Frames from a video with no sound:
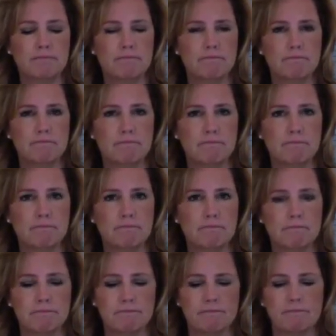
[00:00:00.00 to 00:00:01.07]

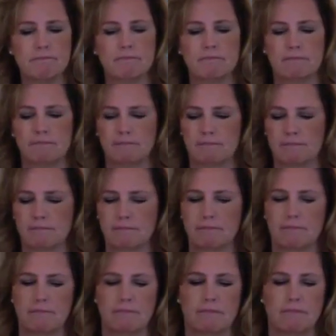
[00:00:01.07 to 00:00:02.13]

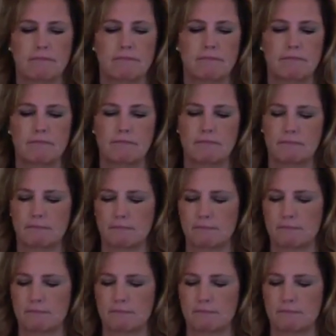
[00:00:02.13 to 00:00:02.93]
(no one is talking)